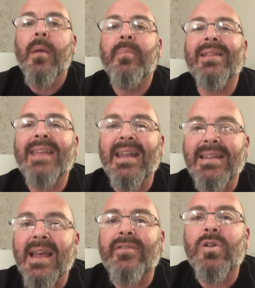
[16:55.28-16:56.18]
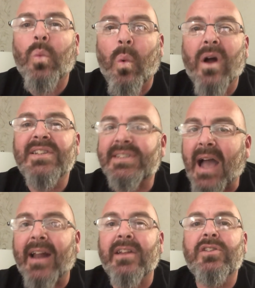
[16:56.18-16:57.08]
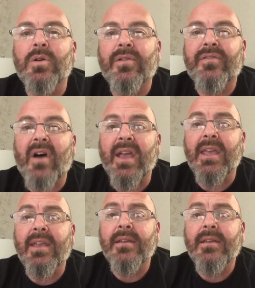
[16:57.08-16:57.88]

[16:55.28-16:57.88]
But they never once got into a fight.